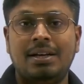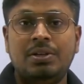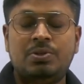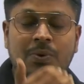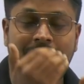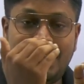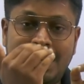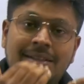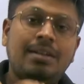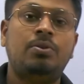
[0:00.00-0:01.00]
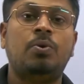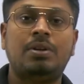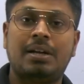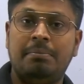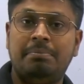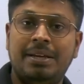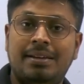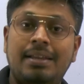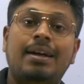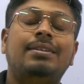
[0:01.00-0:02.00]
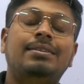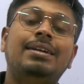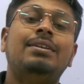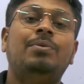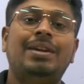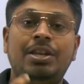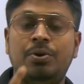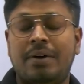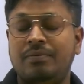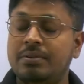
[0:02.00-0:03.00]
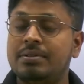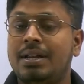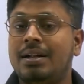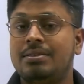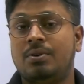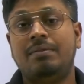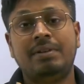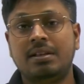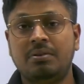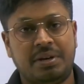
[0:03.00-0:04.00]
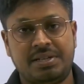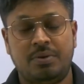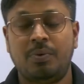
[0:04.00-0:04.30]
So read that note completely and then only you have to start solving the question.